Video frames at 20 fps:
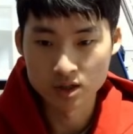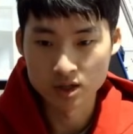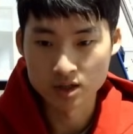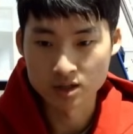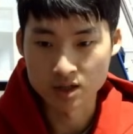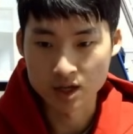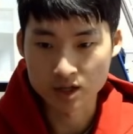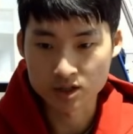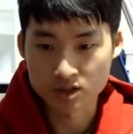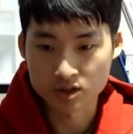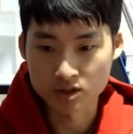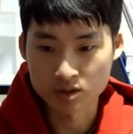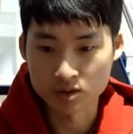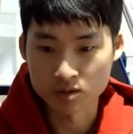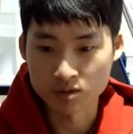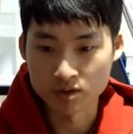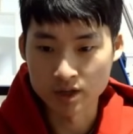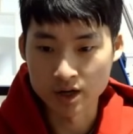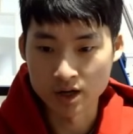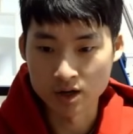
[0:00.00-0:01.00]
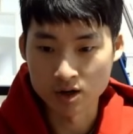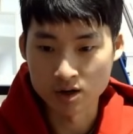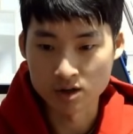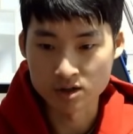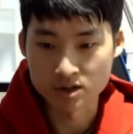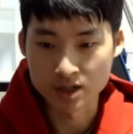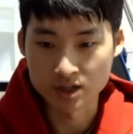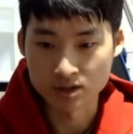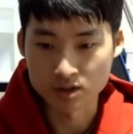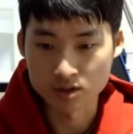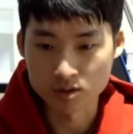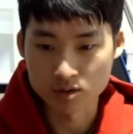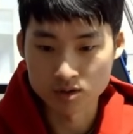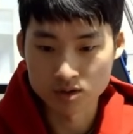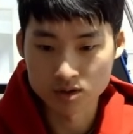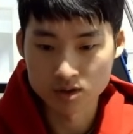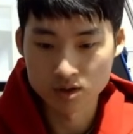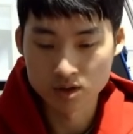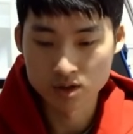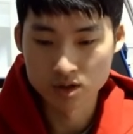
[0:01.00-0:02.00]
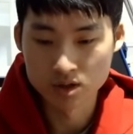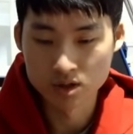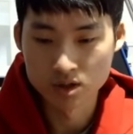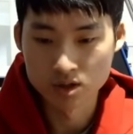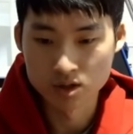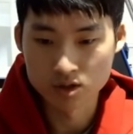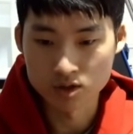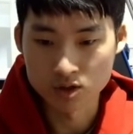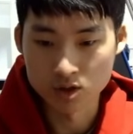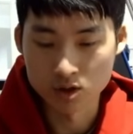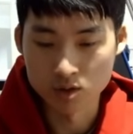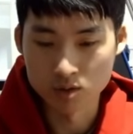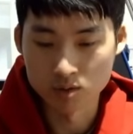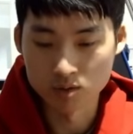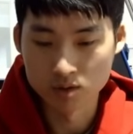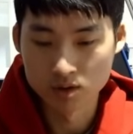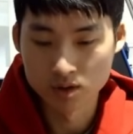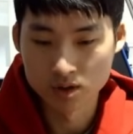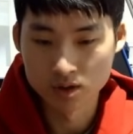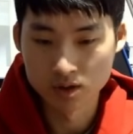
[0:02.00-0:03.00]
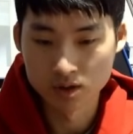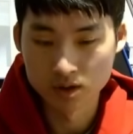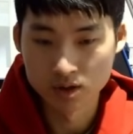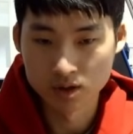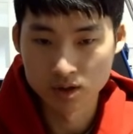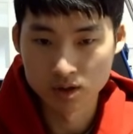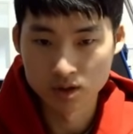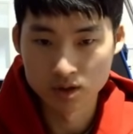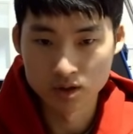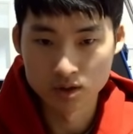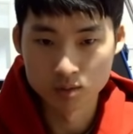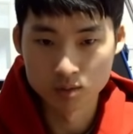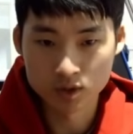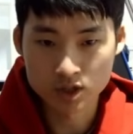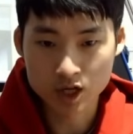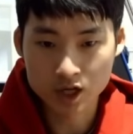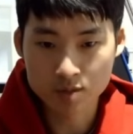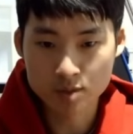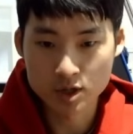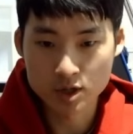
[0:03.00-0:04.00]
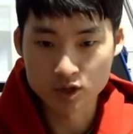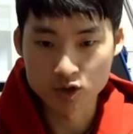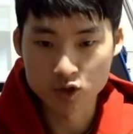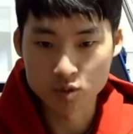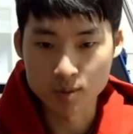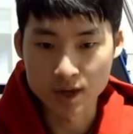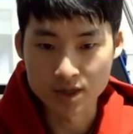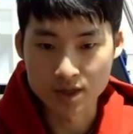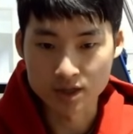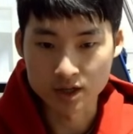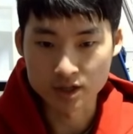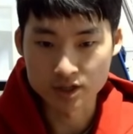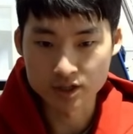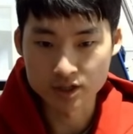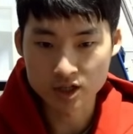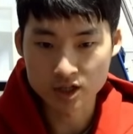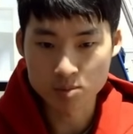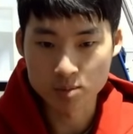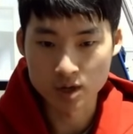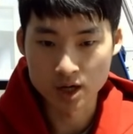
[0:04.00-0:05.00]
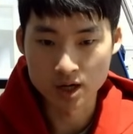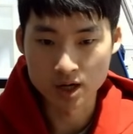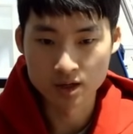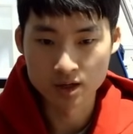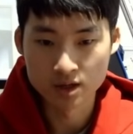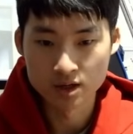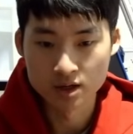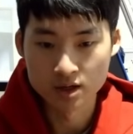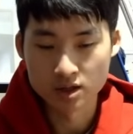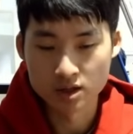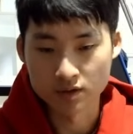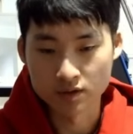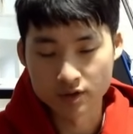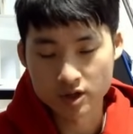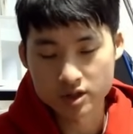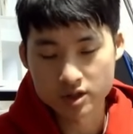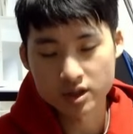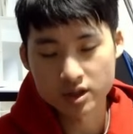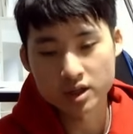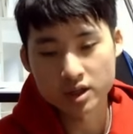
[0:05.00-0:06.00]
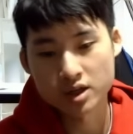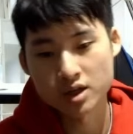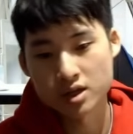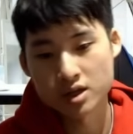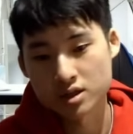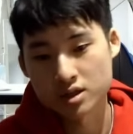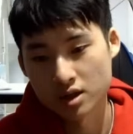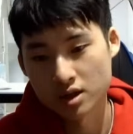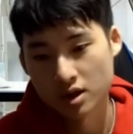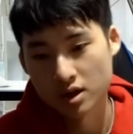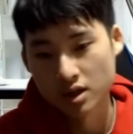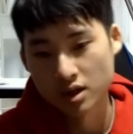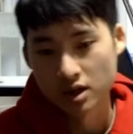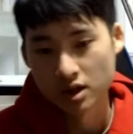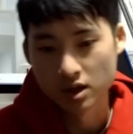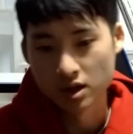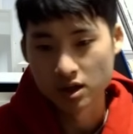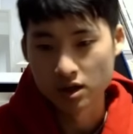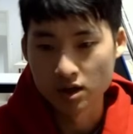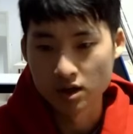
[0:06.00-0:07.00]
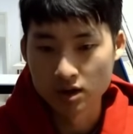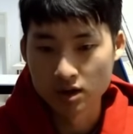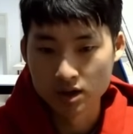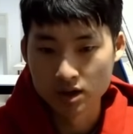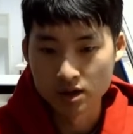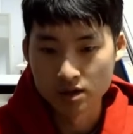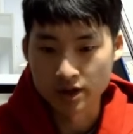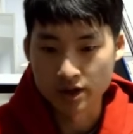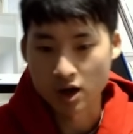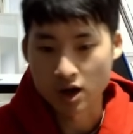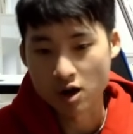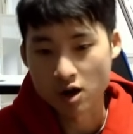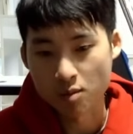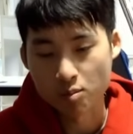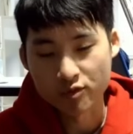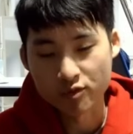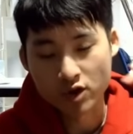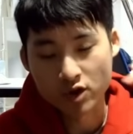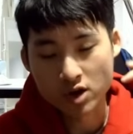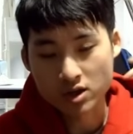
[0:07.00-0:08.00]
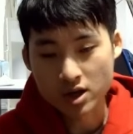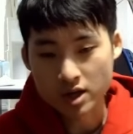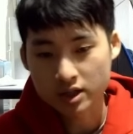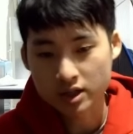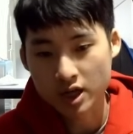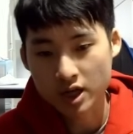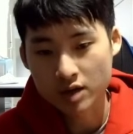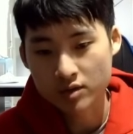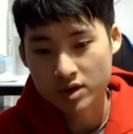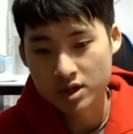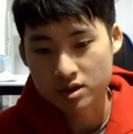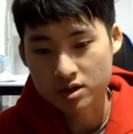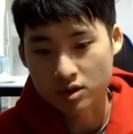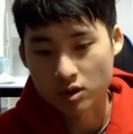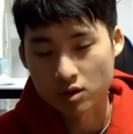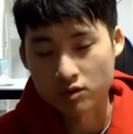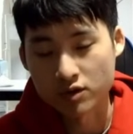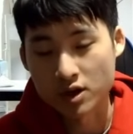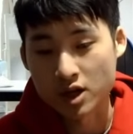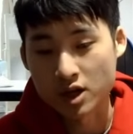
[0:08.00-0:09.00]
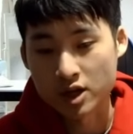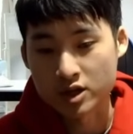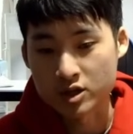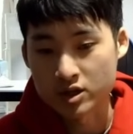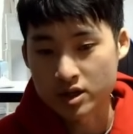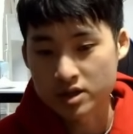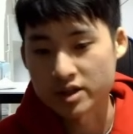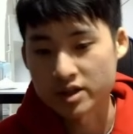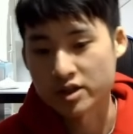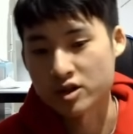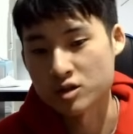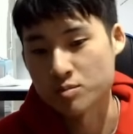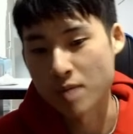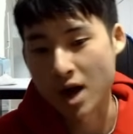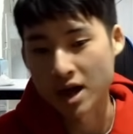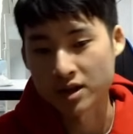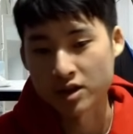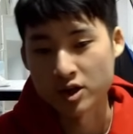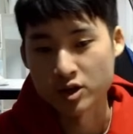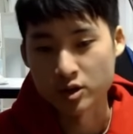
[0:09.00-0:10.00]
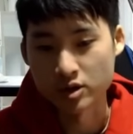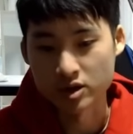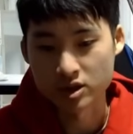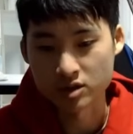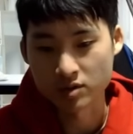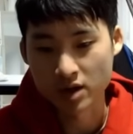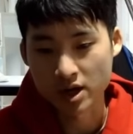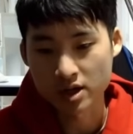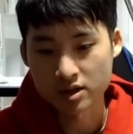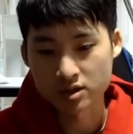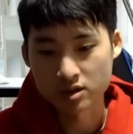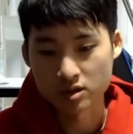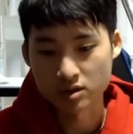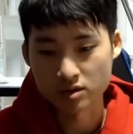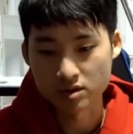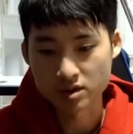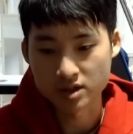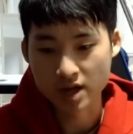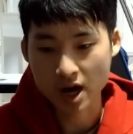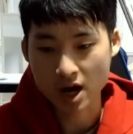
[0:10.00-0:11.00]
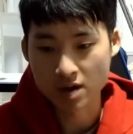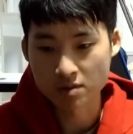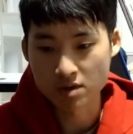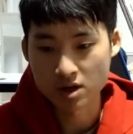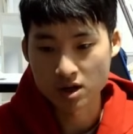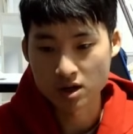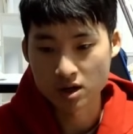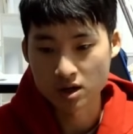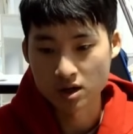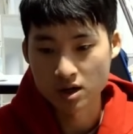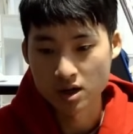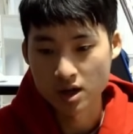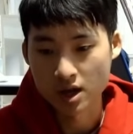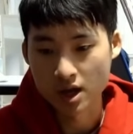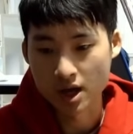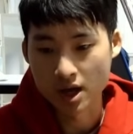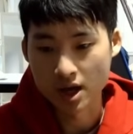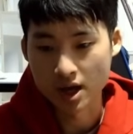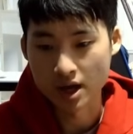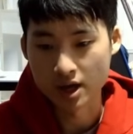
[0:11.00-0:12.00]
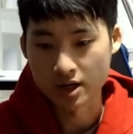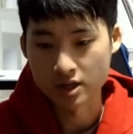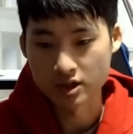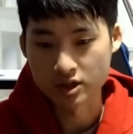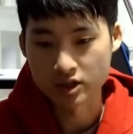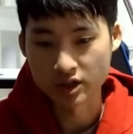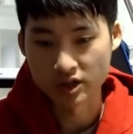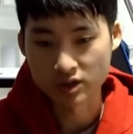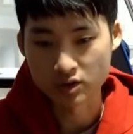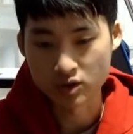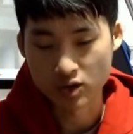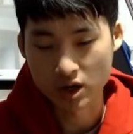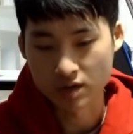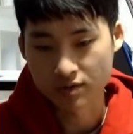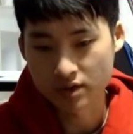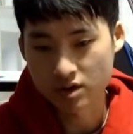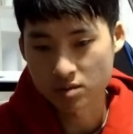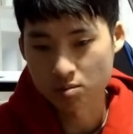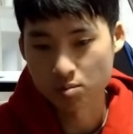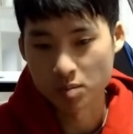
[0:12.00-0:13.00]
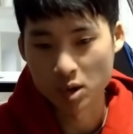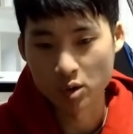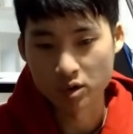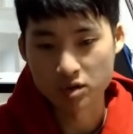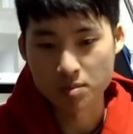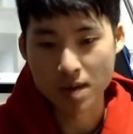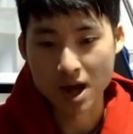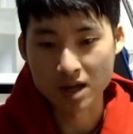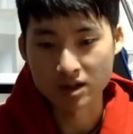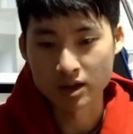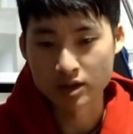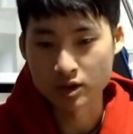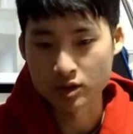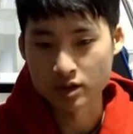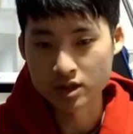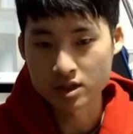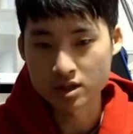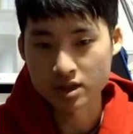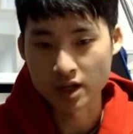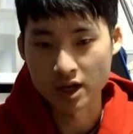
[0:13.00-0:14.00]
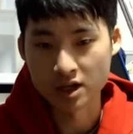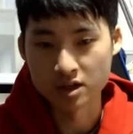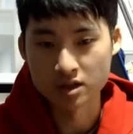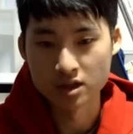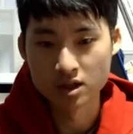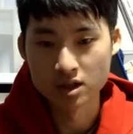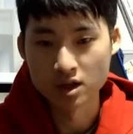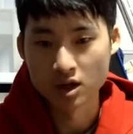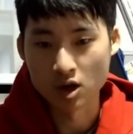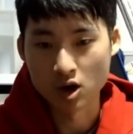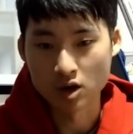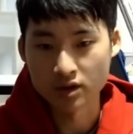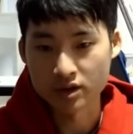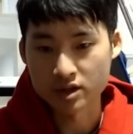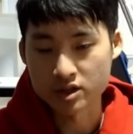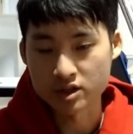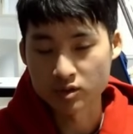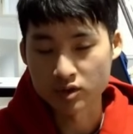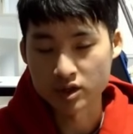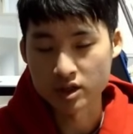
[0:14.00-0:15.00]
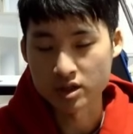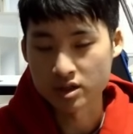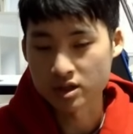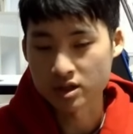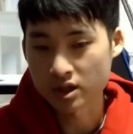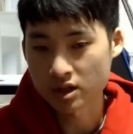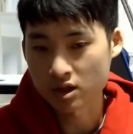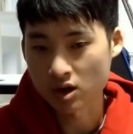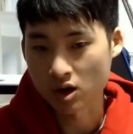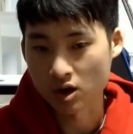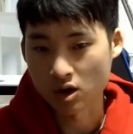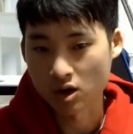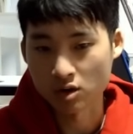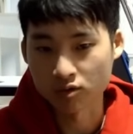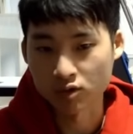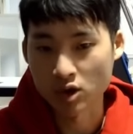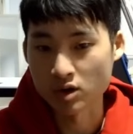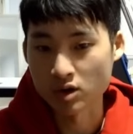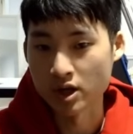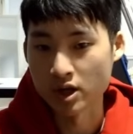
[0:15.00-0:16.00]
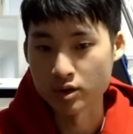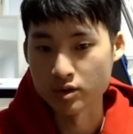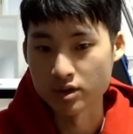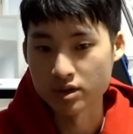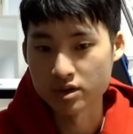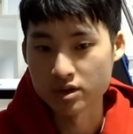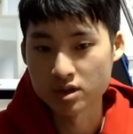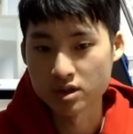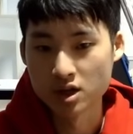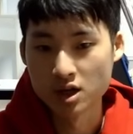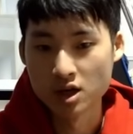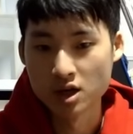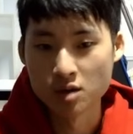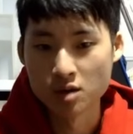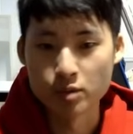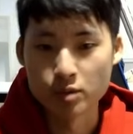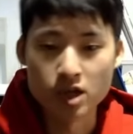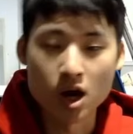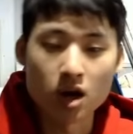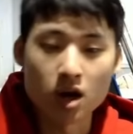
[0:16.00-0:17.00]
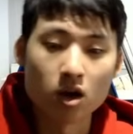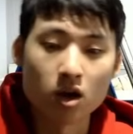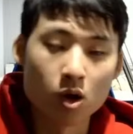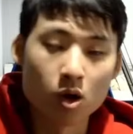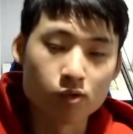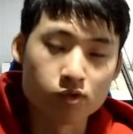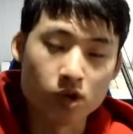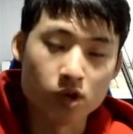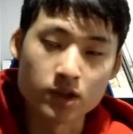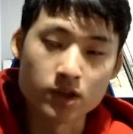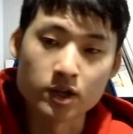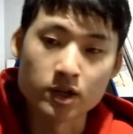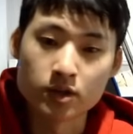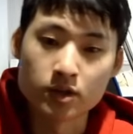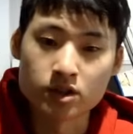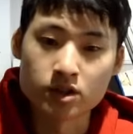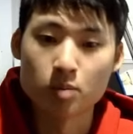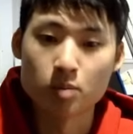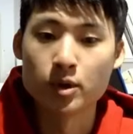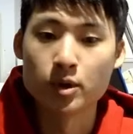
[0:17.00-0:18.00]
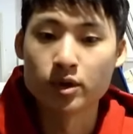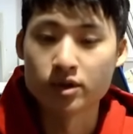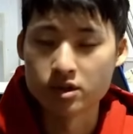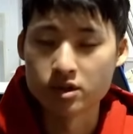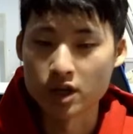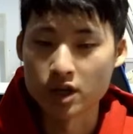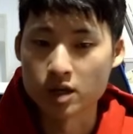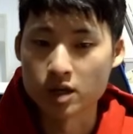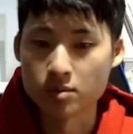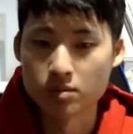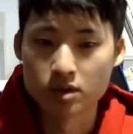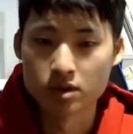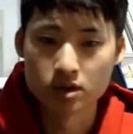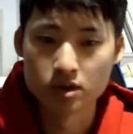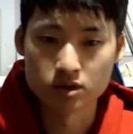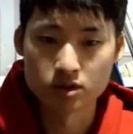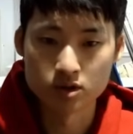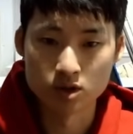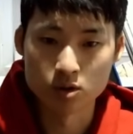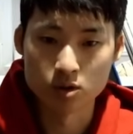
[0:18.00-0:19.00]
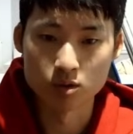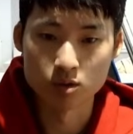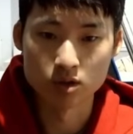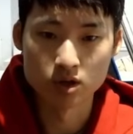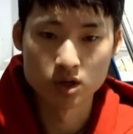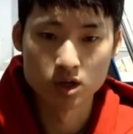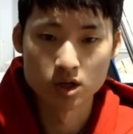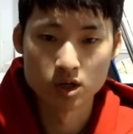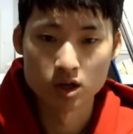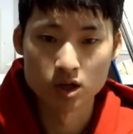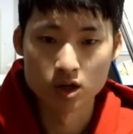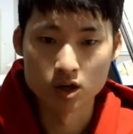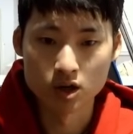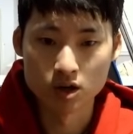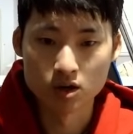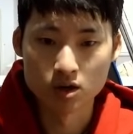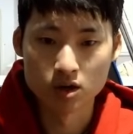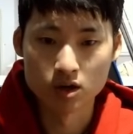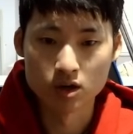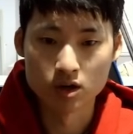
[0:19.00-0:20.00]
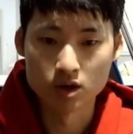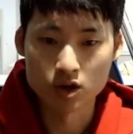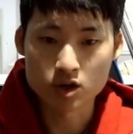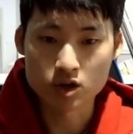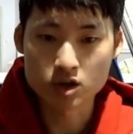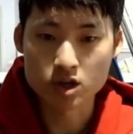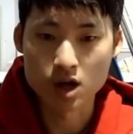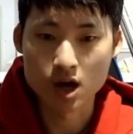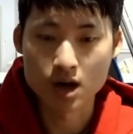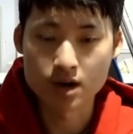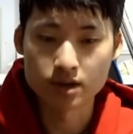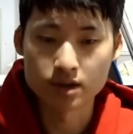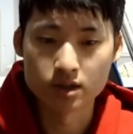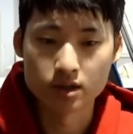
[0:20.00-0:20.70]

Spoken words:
next to their sentinels. So we'll talk about two main things here, but the first thing is there are frontline carries or frontline units, and there's backline units, right? So Zyra and Draven, both backline units, and all these three units here are all frontline units. But not all frontline units are built the same. So Urgot